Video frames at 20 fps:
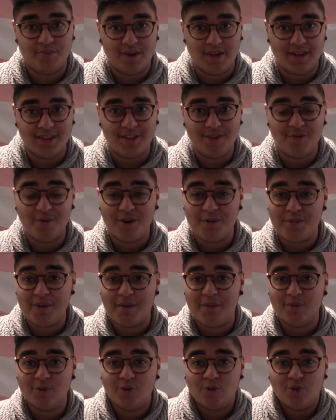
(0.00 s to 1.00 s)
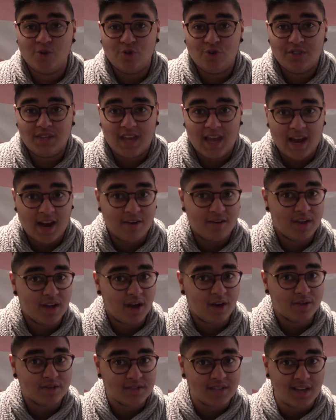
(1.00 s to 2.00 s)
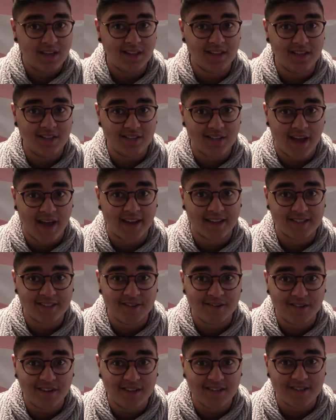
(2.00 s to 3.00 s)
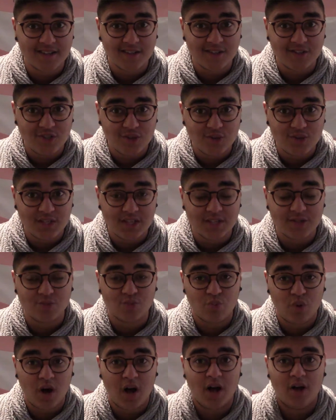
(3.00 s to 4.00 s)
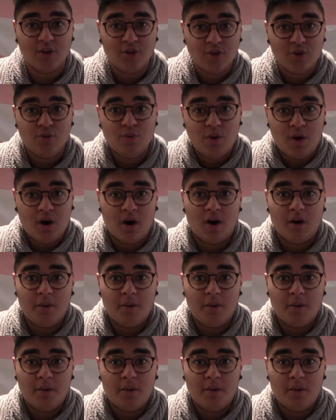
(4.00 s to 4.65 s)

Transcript: If you want to be able to carry out daily activities and duties while you are